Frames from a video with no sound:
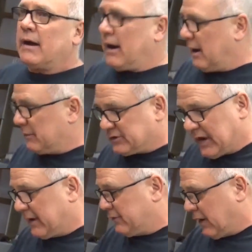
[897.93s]
But
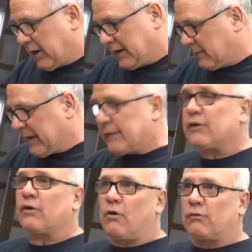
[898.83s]
Jerry and them got
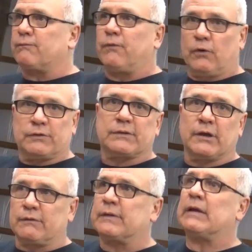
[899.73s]
their own full
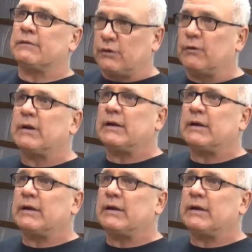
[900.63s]
tilt deal too at his